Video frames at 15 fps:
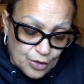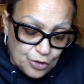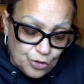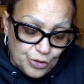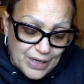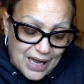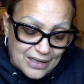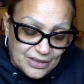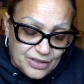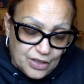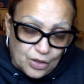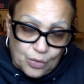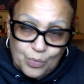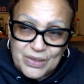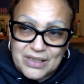You're not
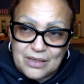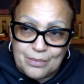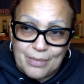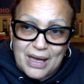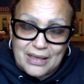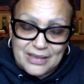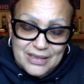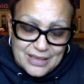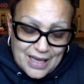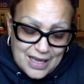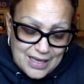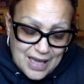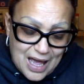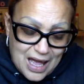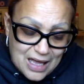dealing with somebody's
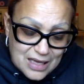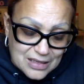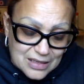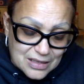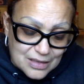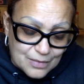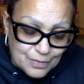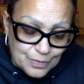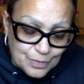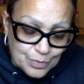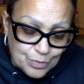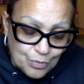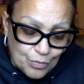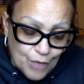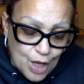chaos.
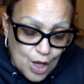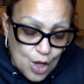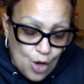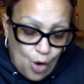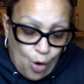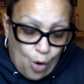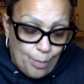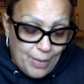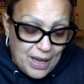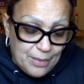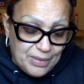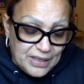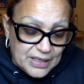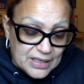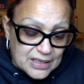Or
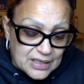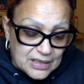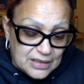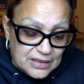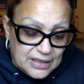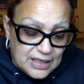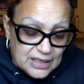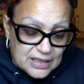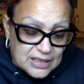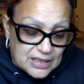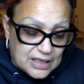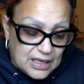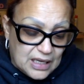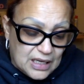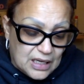maybe this, this
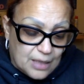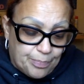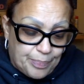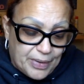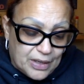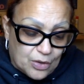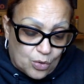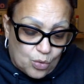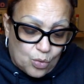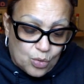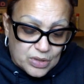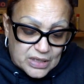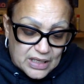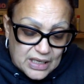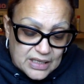King of
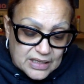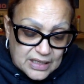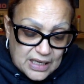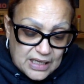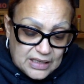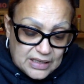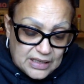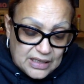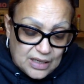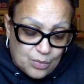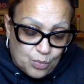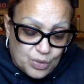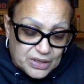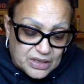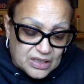Pentacles is ending
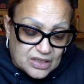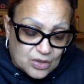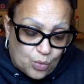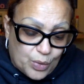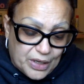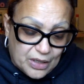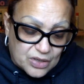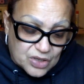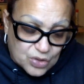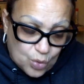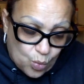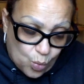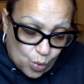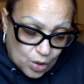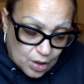it with this Queen of
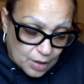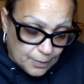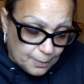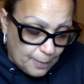Swords.